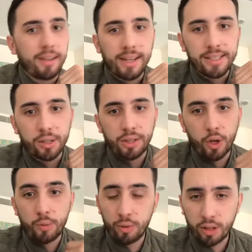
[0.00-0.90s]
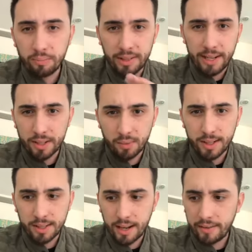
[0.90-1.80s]
I certainly hope not to present just one
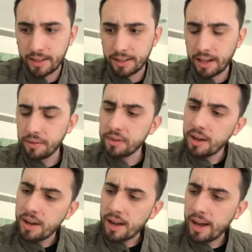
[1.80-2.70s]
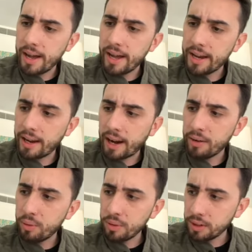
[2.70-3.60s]
side of ourselves. And I
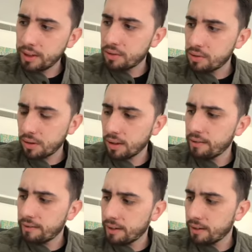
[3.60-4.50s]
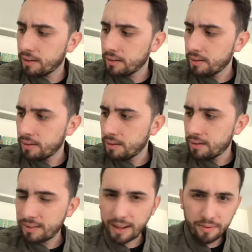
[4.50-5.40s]
really strongly feel
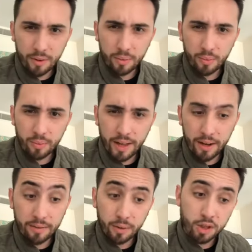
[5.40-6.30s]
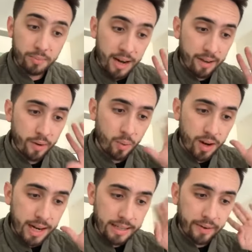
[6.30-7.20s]
that if you're smart, if you're
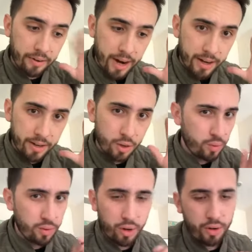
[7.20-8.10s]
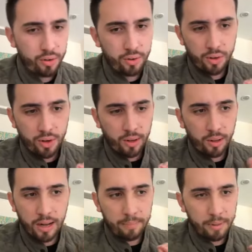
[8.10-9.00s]
wise, if you're grounded, you don't
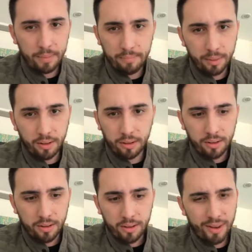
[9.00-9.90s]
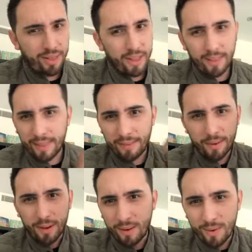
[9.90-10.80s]
look up to people and think that they've
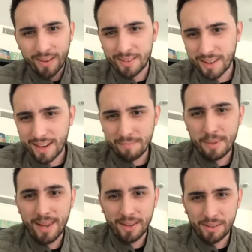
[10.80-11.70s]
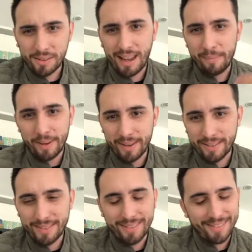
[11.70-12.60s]
only got one side, peace, happiness.